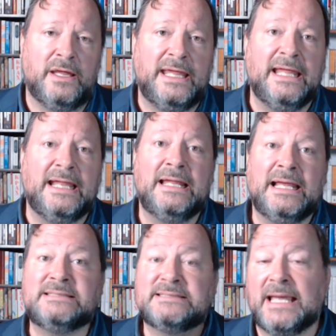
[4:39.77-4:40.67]
in
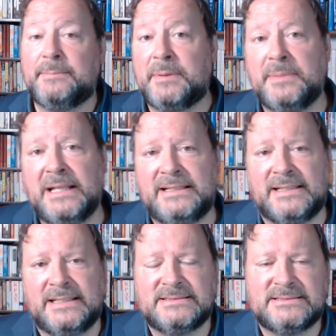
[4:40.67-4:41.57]
its
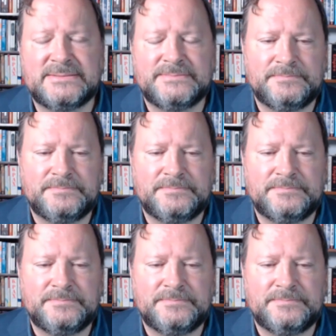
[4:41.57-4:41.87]
capabilities.